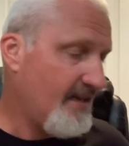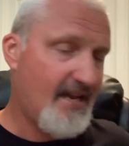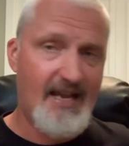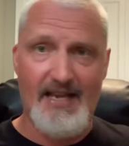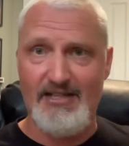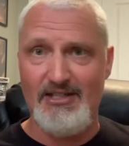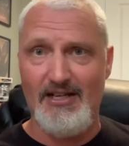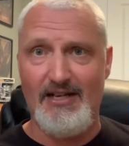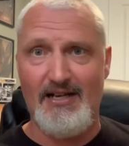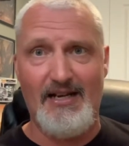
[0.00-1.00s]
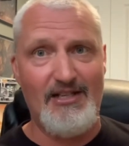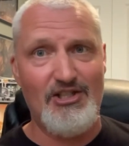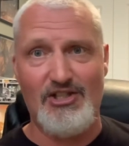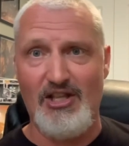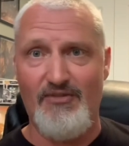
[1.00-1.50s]
and uh, I
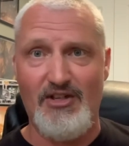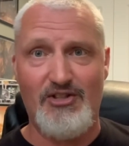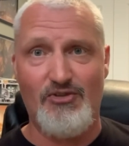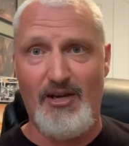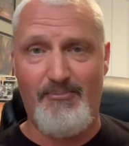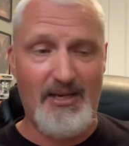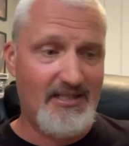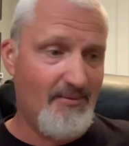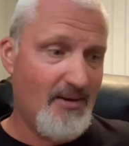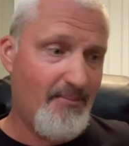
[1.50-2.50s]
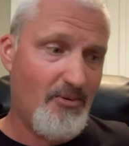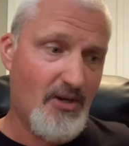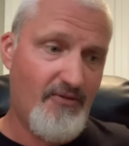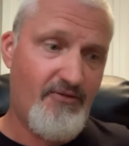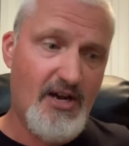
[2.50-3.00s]
just loved it, so I picked them up
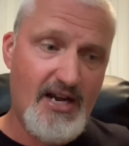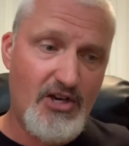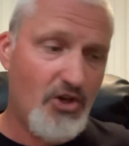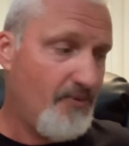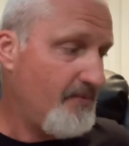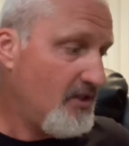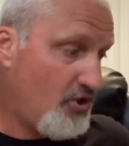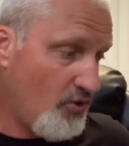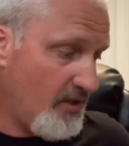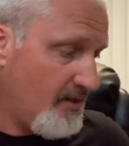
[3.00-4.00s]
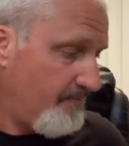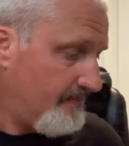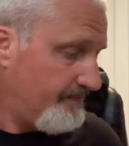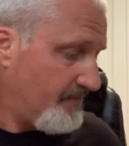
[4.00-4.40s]
on vinyl, two of them.